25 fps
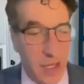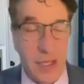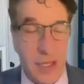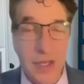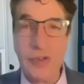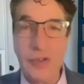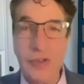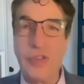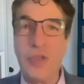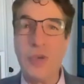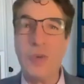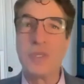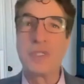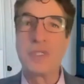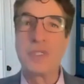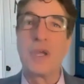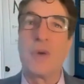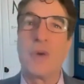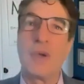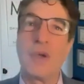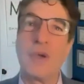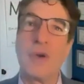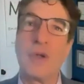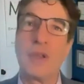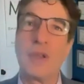interview is
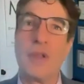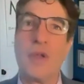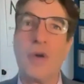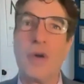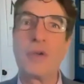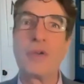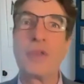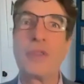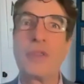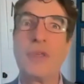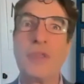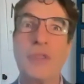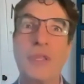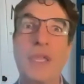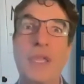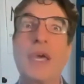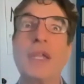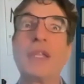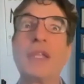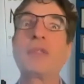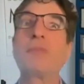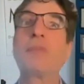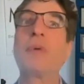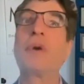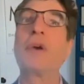going on longer than the
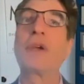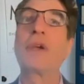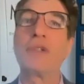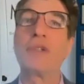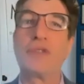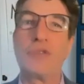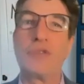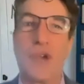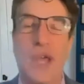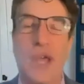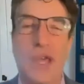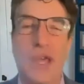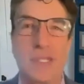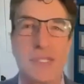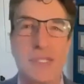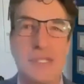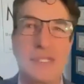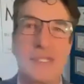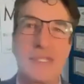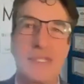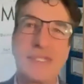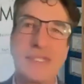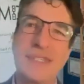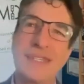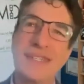Gettysburg
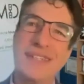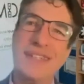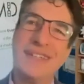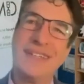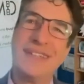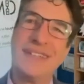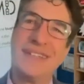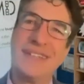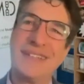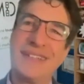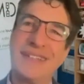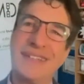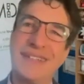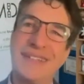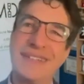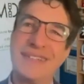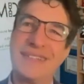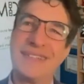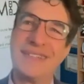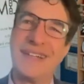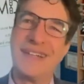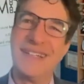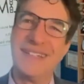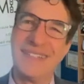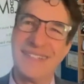Address,
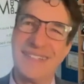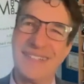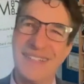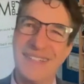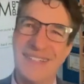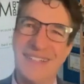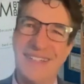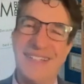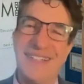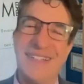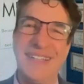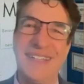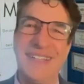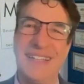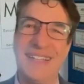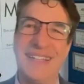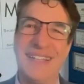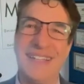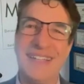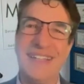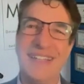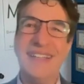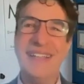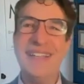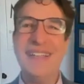right?
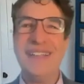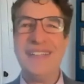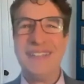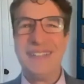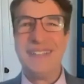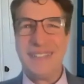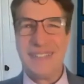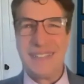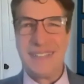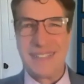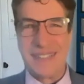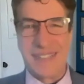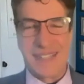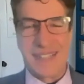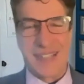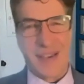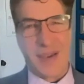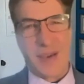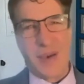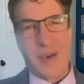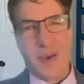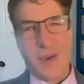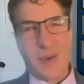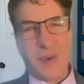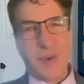
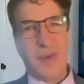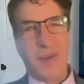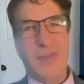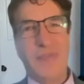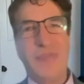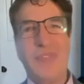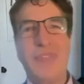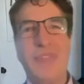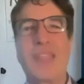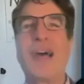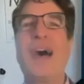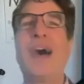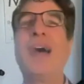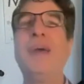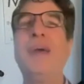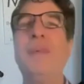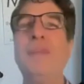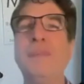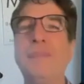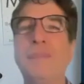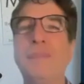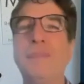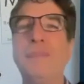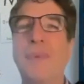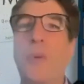So
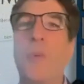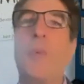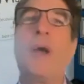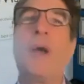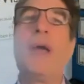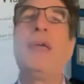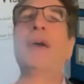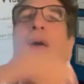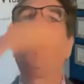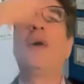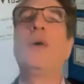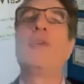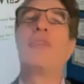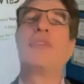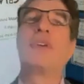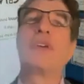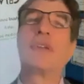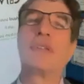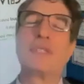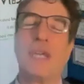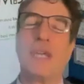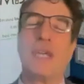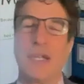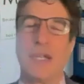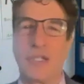I'm way
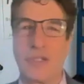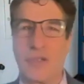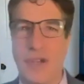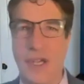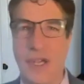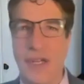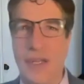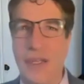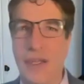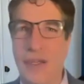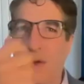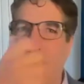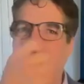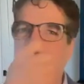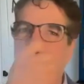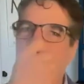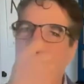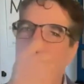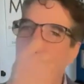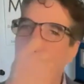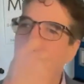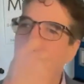over-exaggerating.